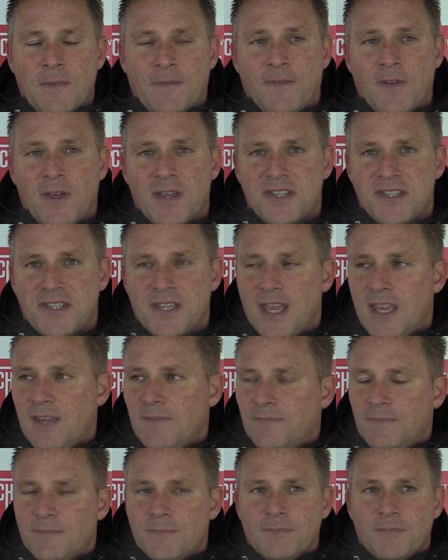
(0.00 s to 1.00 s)
first
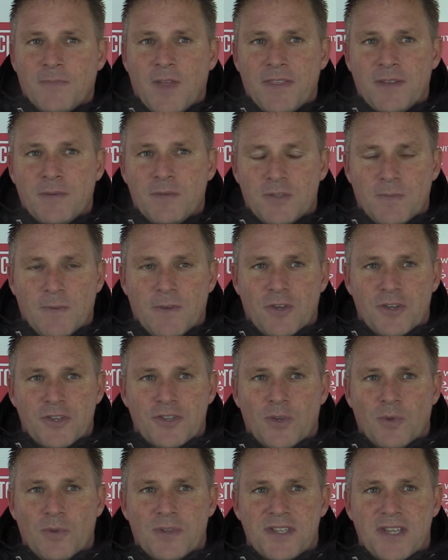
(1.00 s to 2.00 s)
save, I think we've got to
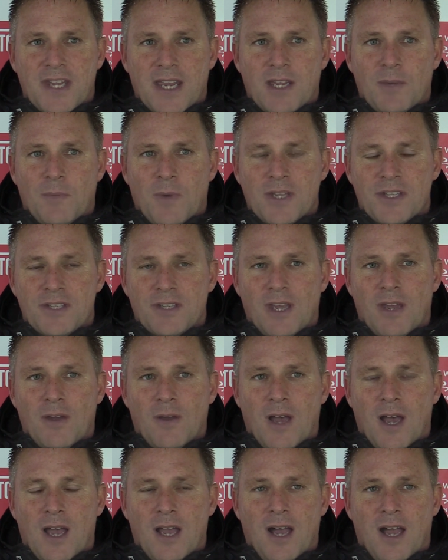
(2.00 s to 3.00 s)
score the second one.
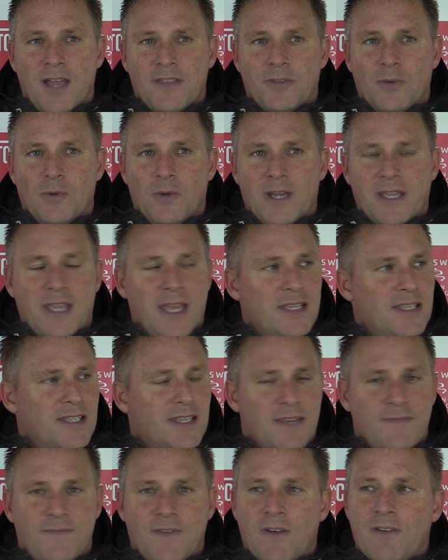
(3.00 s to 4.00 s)
So I thought
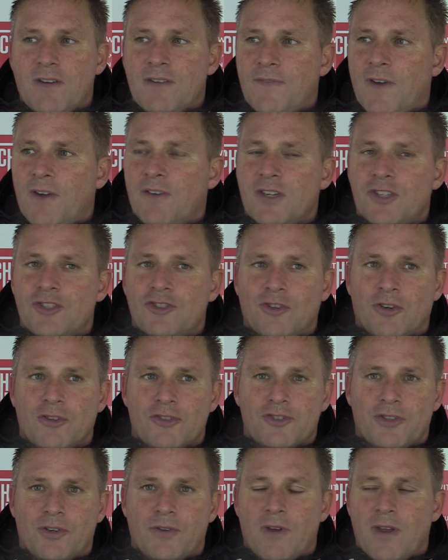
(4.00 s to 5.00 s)
against a very, very
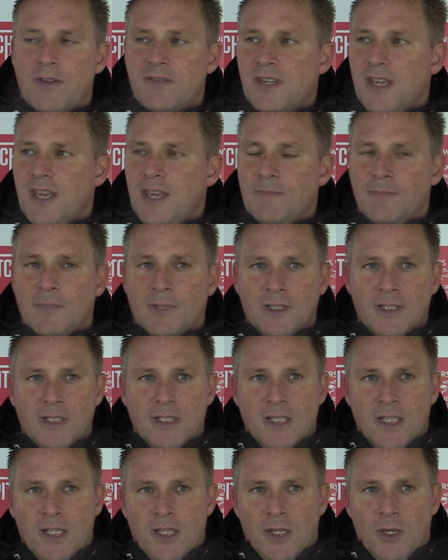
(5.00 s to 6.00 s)
strong Truro team,
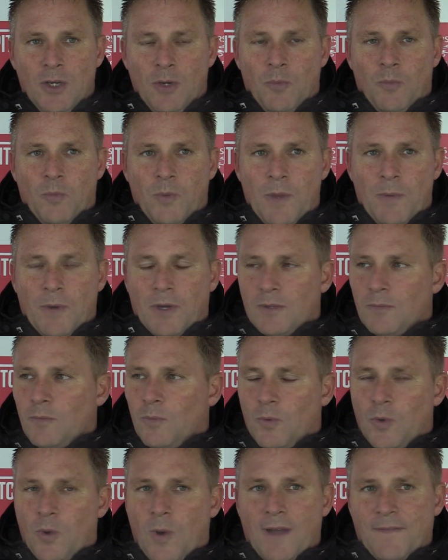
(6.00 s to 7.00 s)
we were
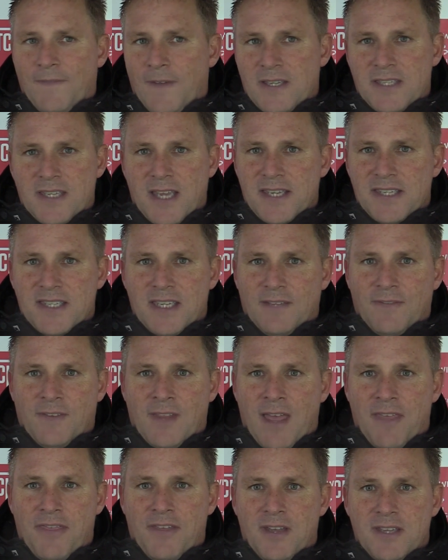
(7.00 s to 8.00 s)
quite fantastic
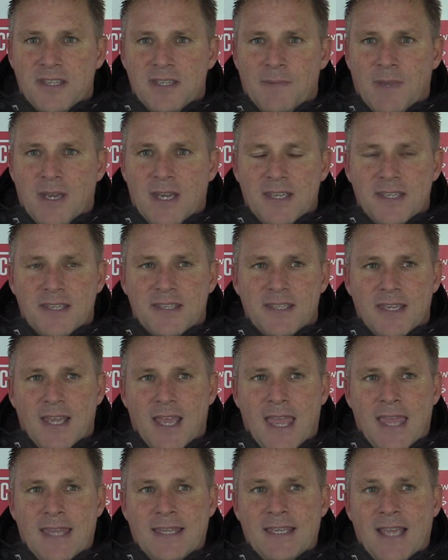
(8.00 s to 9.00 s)
for that 30 minutes.
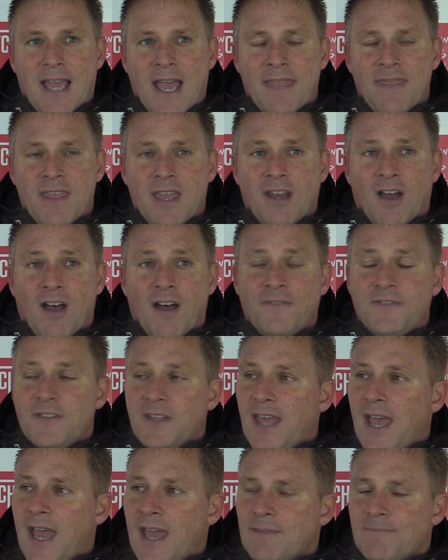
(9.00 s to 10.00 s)
And then
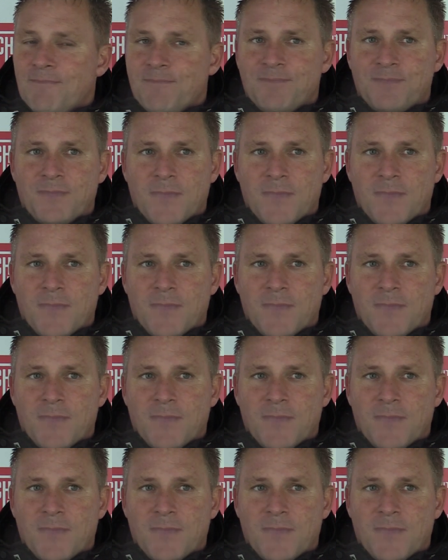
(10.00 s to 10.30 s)
after that,